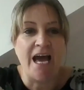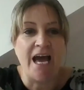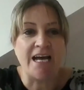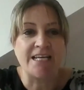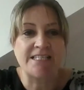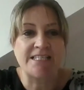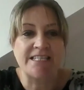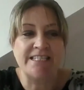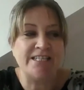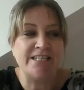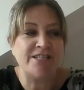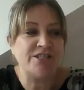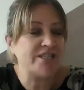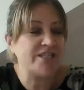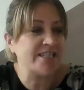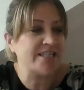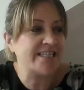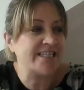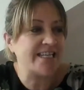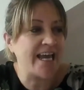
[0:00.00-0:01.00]
As Khadija
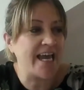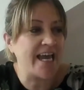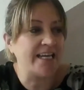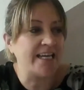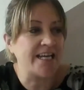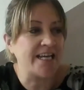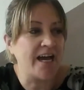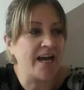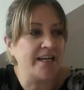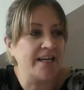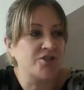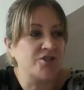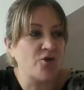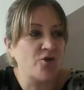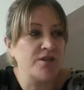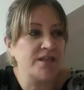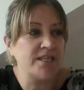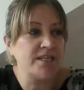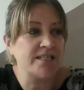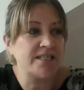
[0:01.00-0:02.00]
just said, I
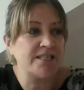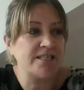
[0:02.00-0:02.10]
joined the